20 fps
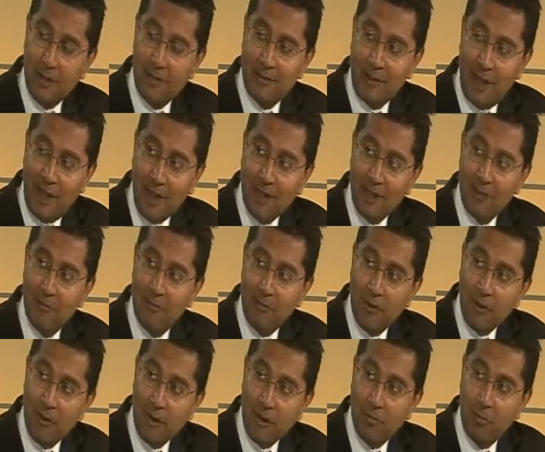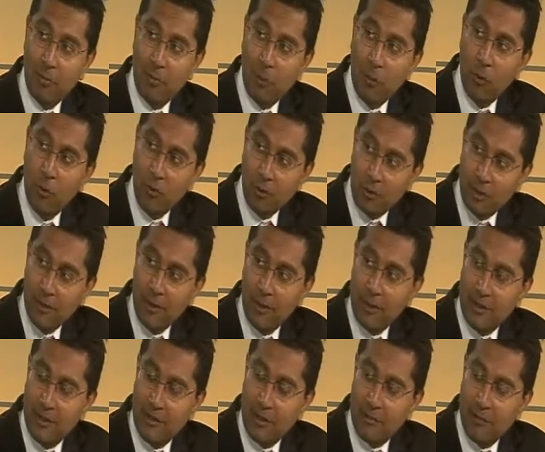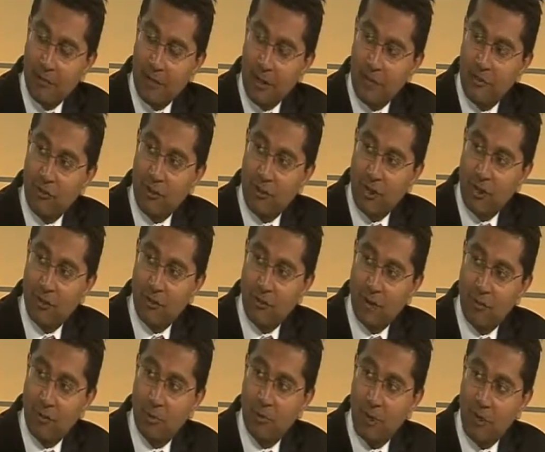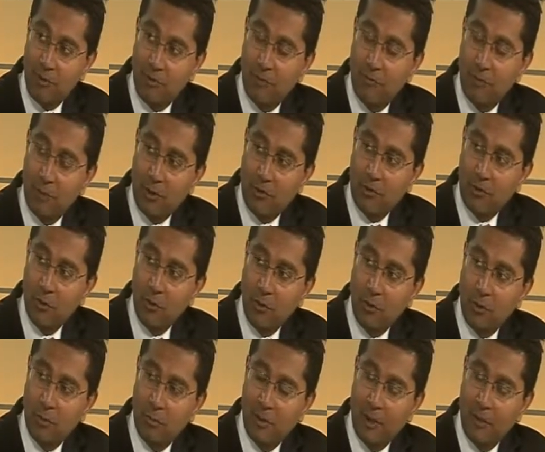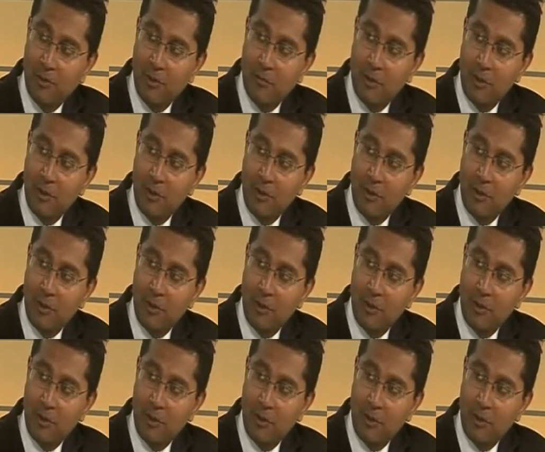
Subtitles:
take a very broad definition and interpretation of what is the workplace.